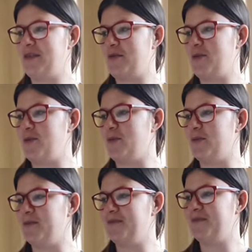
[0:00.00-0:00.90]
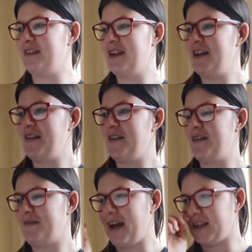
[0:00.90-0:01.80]
cool
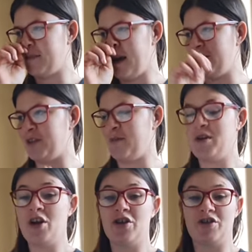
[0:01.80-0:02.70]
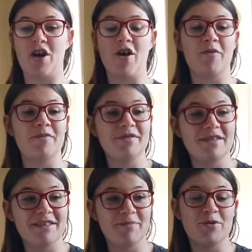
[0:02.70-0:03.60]
facts about them. So,
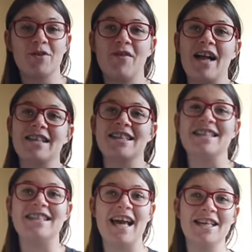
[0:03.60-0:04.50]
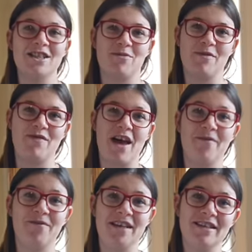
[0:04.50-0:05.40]
butterflies actually taste with their
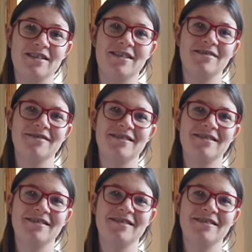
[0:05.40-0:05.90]
feet.